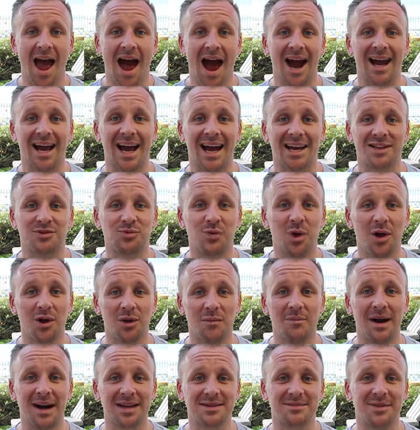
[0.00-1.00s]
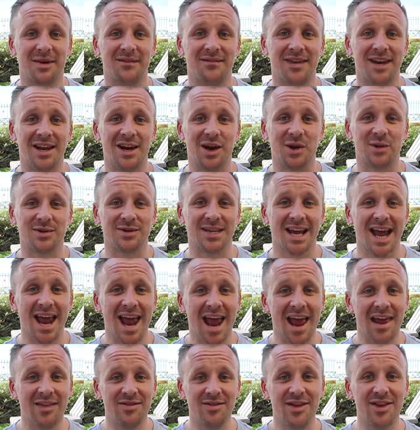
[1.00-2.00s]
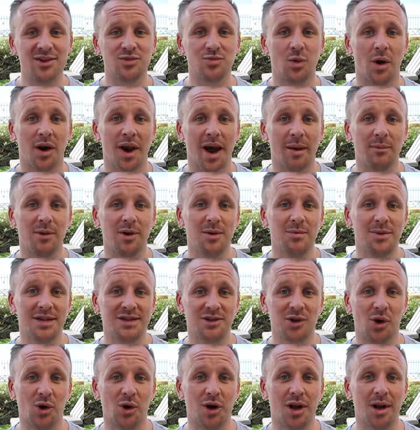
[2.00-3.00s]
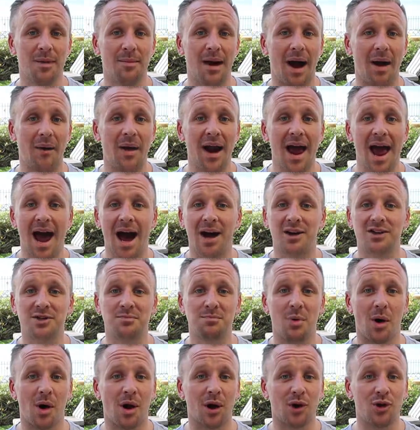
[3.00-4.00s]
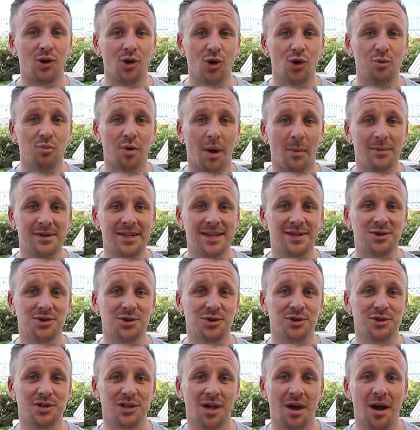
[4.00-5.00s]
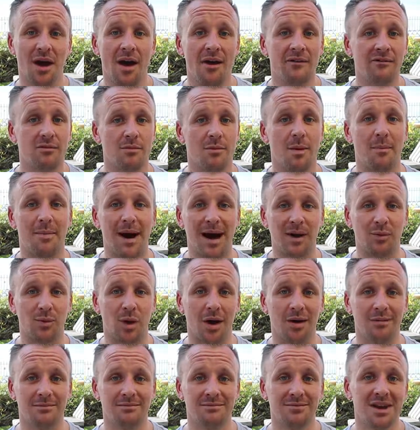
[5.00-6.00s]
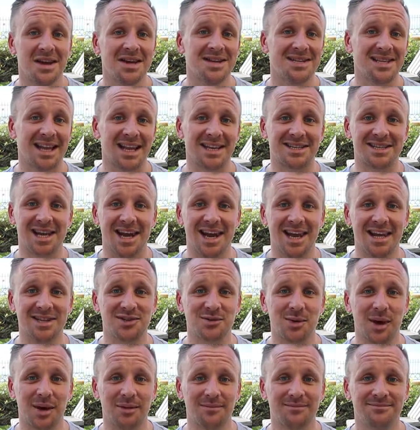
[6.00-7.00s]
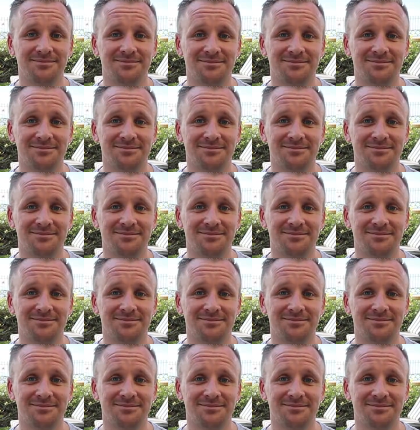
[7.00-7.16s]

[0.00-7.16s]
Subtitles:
Hi guys, welcome back to my videos. In this one I'm going to be talking about how to spot a good property sourcer from a bad one. So let's get into it.